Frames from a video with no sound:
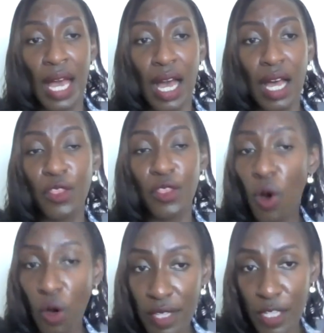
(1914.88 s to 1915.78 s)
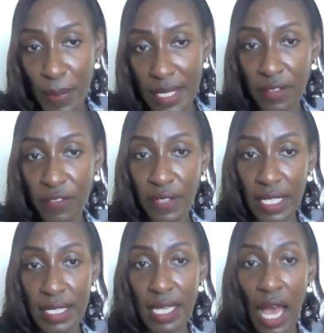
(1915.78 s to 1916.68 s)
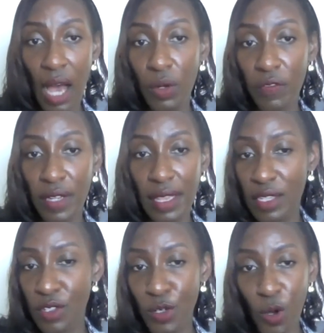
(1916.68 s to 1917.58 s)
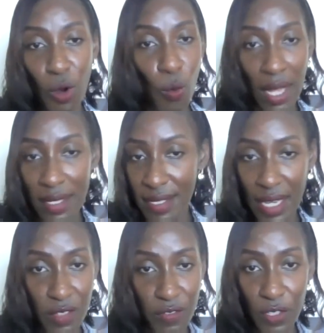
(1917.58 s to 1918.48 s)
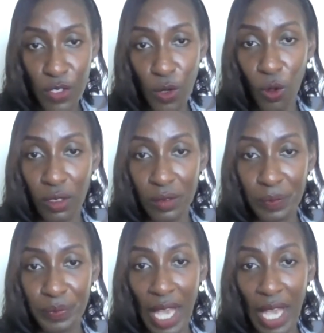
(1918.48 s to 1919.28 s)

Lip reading: Though on the specifics, however, there is no one size fits all.